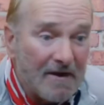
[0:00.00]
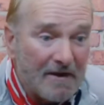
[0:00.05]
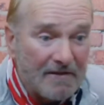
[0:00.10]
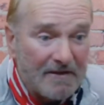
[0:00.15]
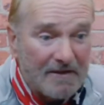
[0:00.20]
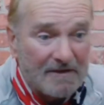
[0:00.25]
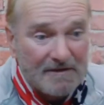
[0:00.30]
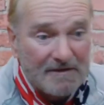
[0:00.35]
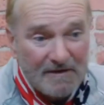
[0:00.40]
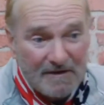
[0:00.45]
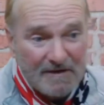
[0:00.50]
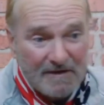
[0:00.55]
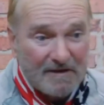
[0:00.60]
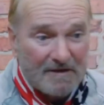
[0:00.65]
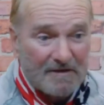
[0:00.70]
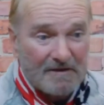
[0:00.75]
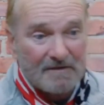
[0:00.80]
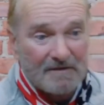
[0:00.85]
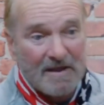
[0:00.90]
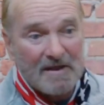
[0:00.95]
that
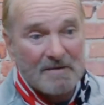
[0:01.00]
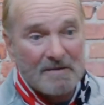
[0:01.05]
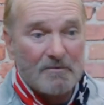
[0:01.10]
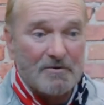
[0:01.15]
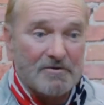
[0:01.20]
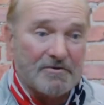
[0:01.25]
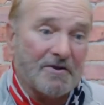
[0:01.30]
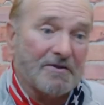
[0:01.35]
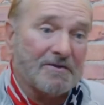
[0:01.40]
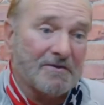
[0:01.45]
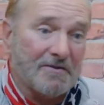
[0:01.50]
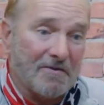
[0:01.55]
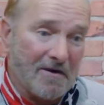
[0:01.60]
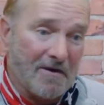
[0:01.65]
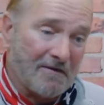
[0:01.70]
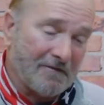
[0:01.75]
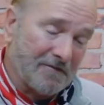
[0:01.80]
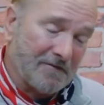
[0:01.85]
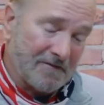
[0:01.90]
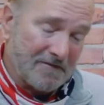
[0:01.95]
the animal shelter
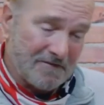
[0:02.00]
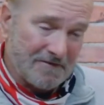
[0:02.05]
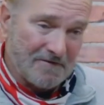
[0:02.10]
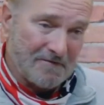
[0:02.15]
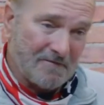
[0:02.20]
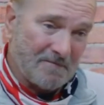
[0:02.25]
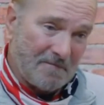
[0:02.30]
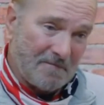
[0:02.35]
offers.